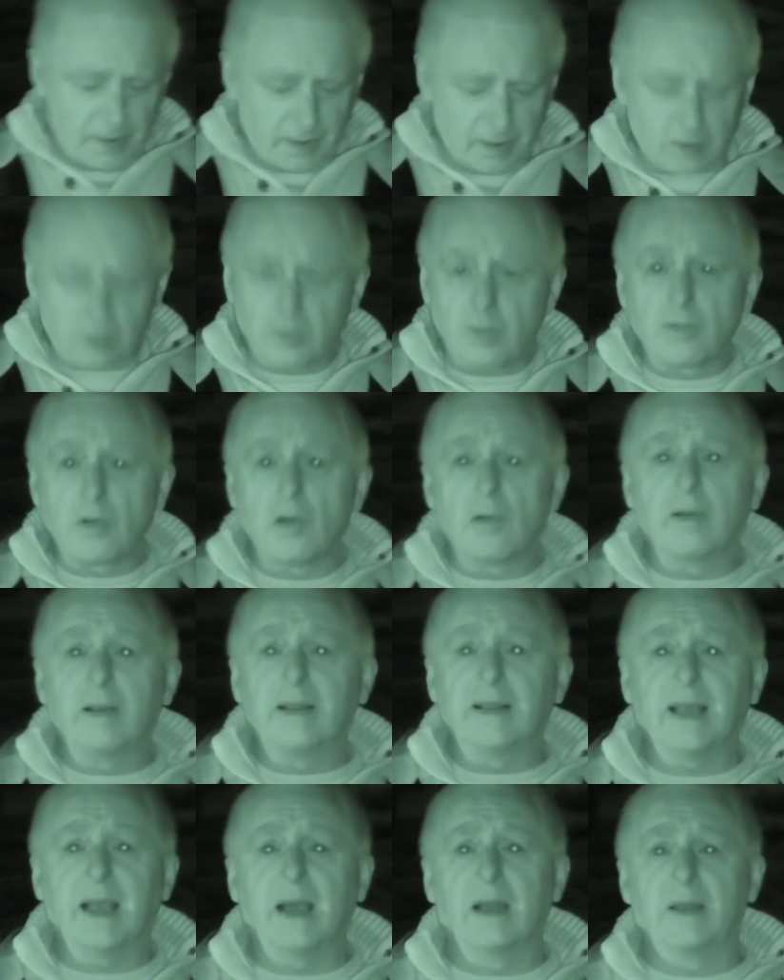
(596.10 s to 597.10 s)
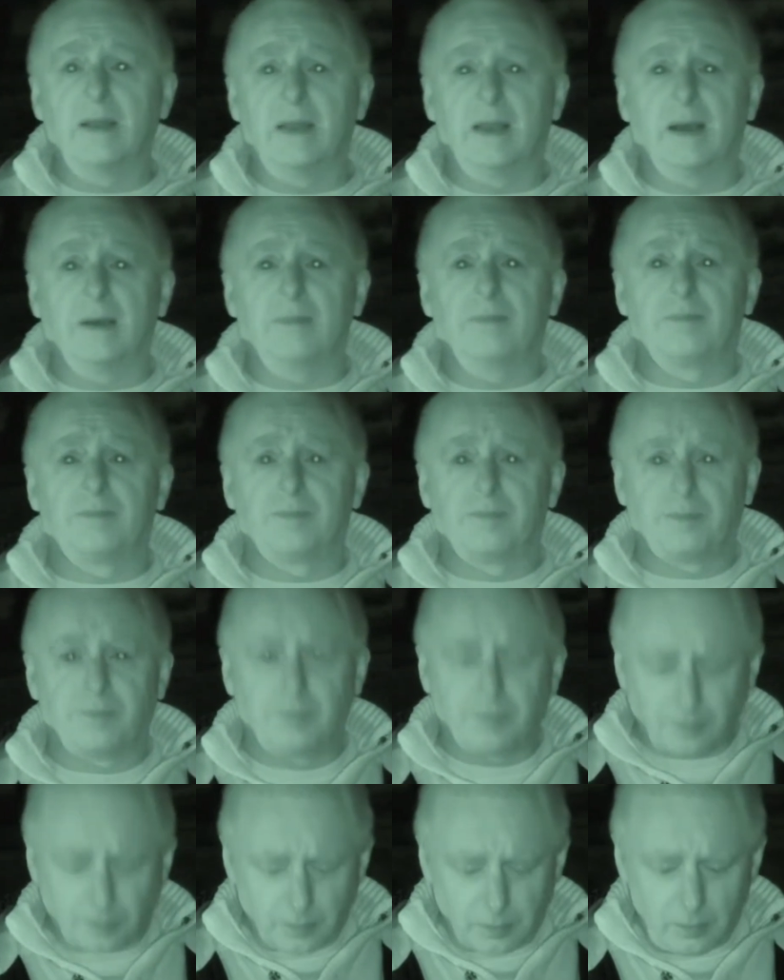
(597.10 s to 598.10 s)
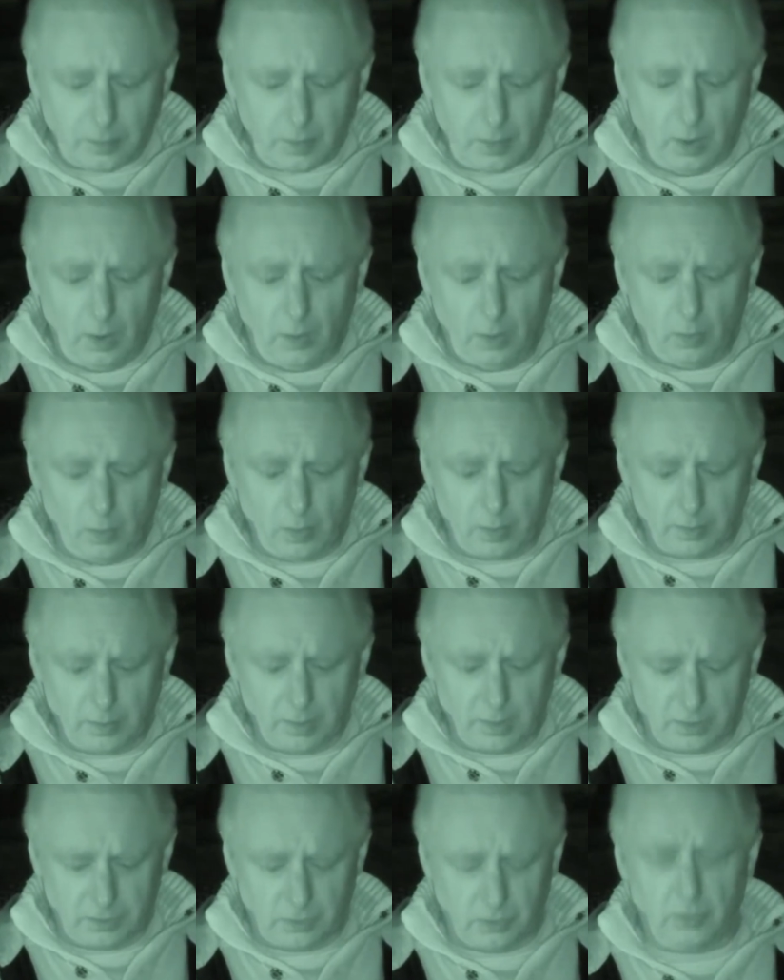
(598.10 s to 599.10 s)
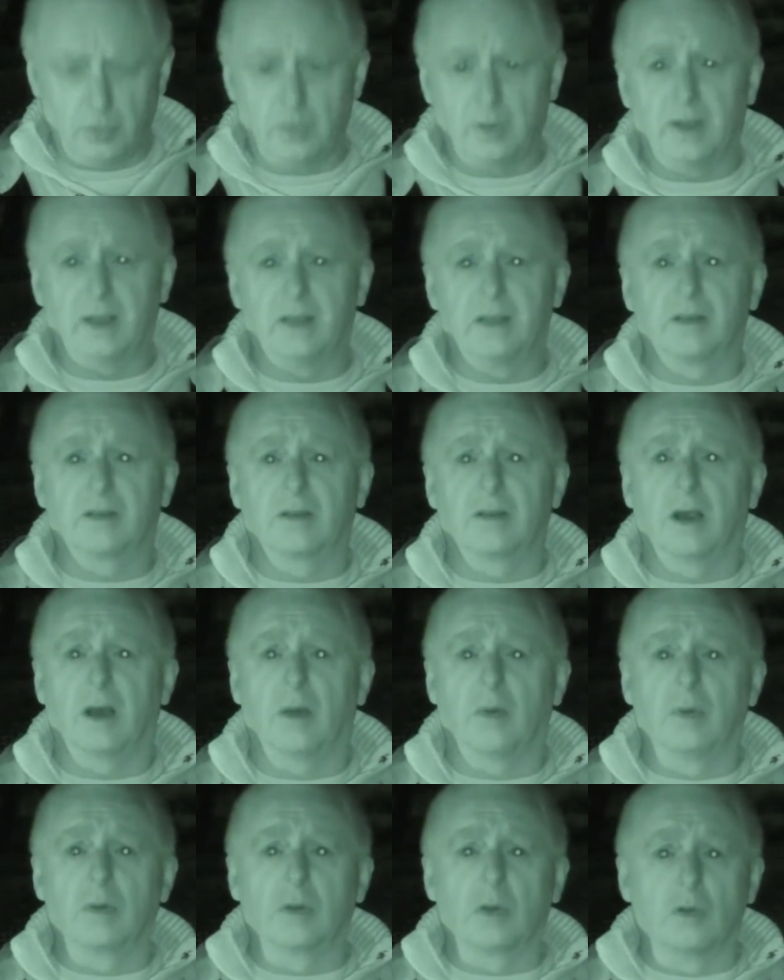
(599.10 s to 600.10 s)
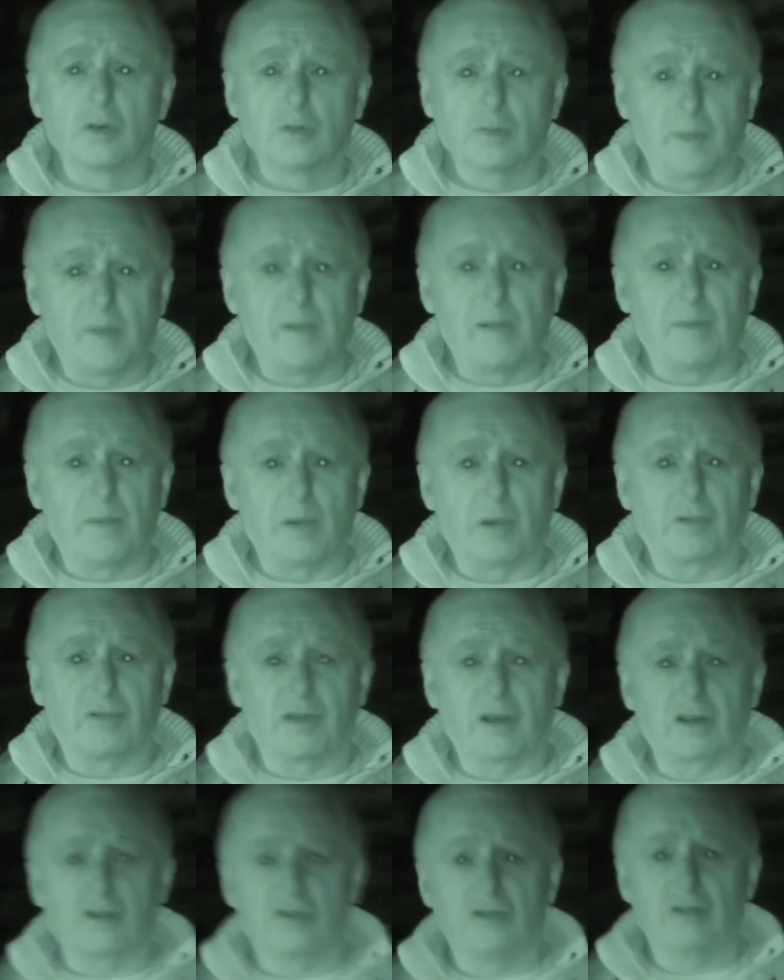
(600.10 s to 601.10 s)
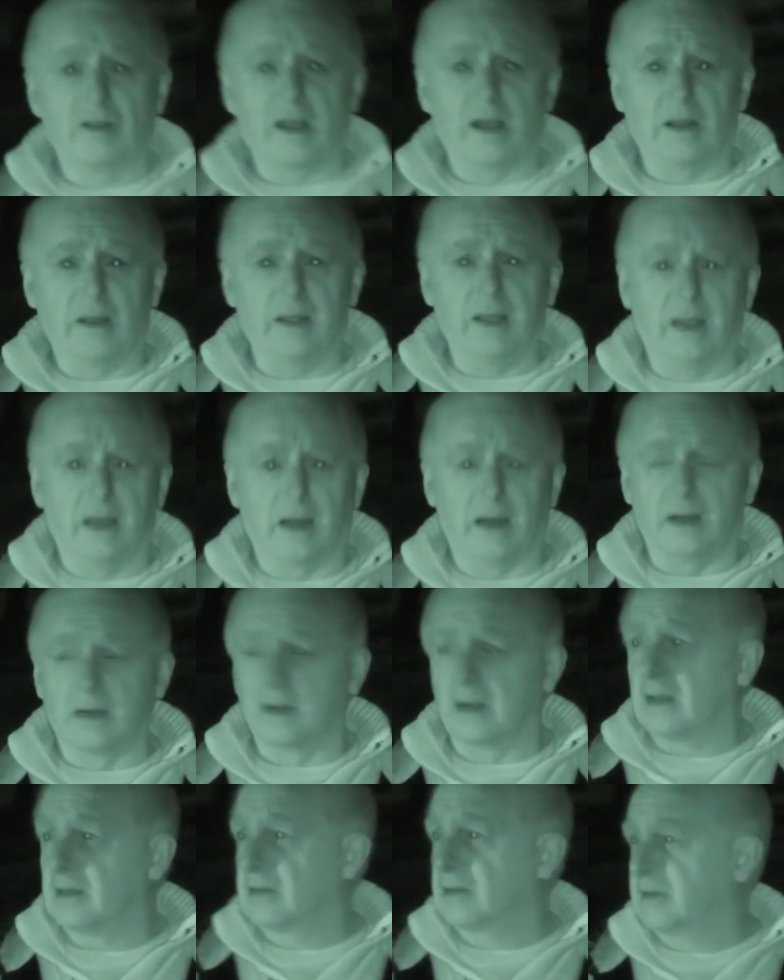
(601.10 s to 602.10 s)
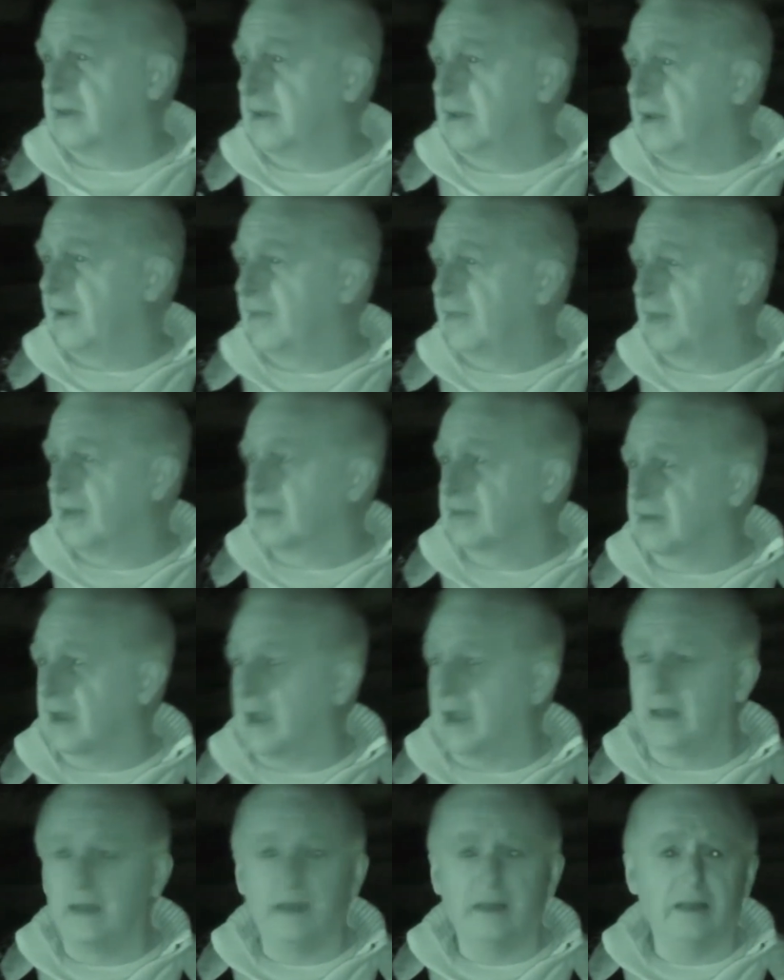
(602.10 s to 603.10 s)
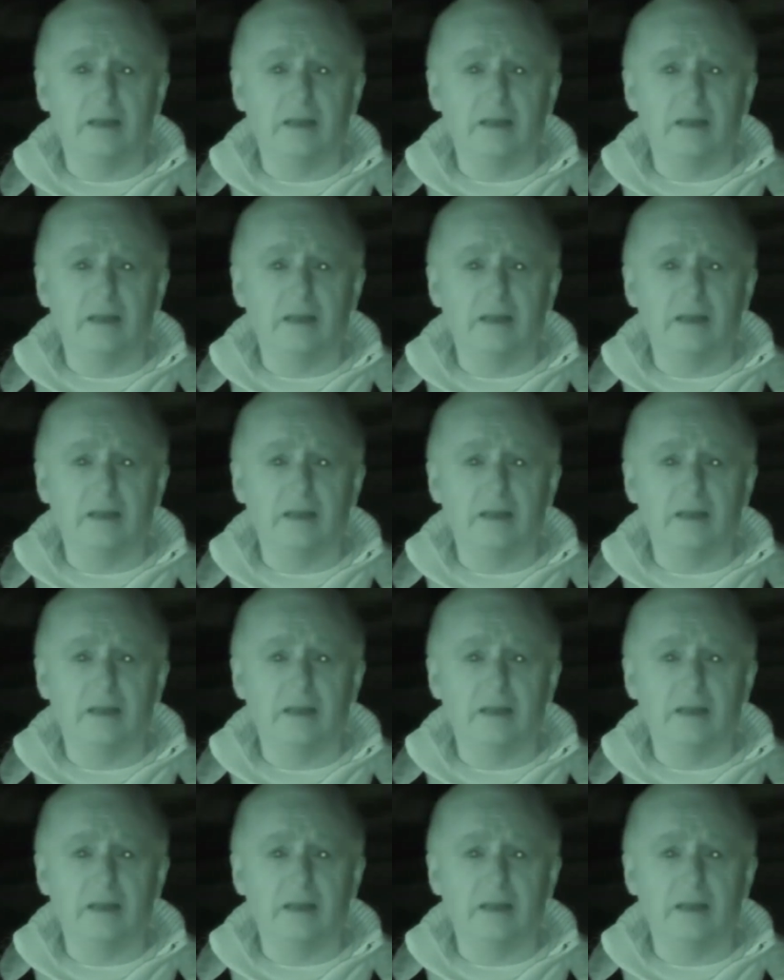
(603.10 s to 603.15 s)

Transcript: as we're already down here, what I'm going to do is we'll do a spirit box session down here and see if there's any